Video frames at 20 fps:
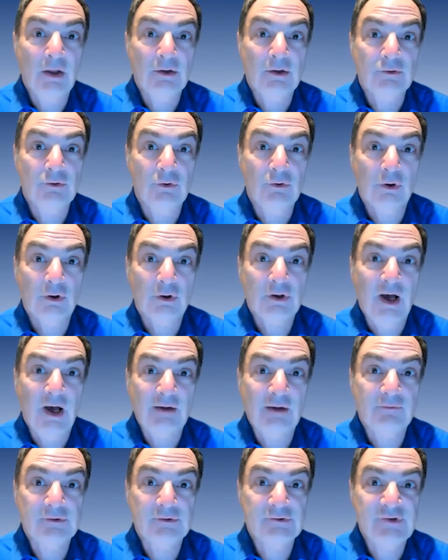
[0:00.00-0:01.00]
your
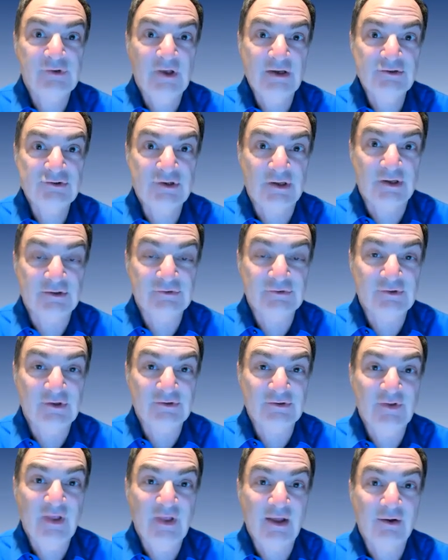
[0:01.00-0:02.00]
conversations.
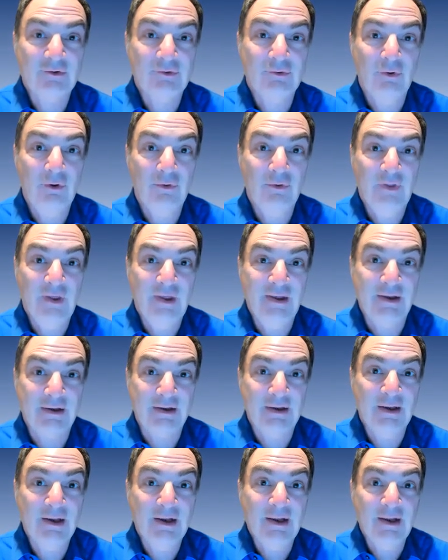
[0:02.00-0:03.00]
Isn't that a cool thing?